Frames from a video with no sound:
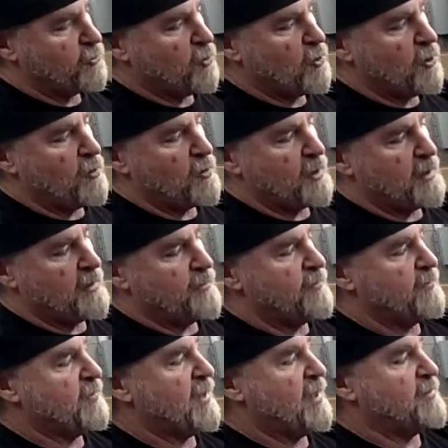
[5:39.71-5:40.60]
oil
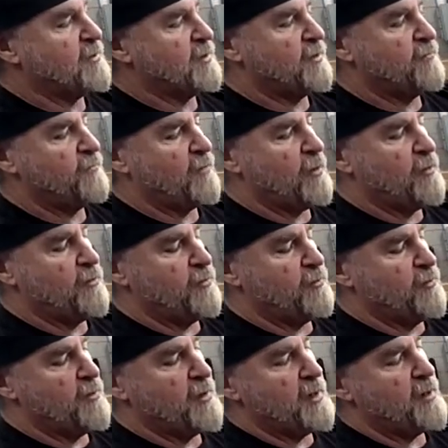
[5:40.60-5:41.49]
has to flow
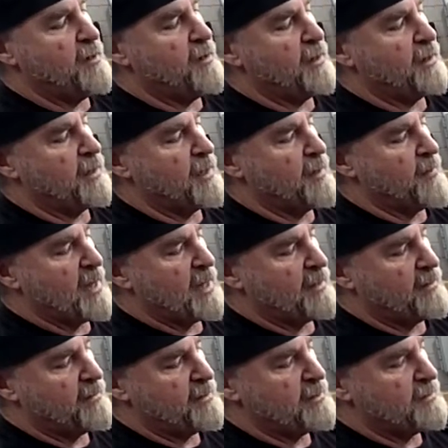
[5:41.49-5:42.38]
through there and come
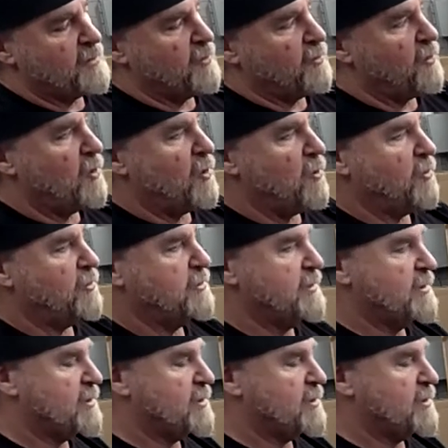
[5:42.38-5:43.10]
out of these little holes.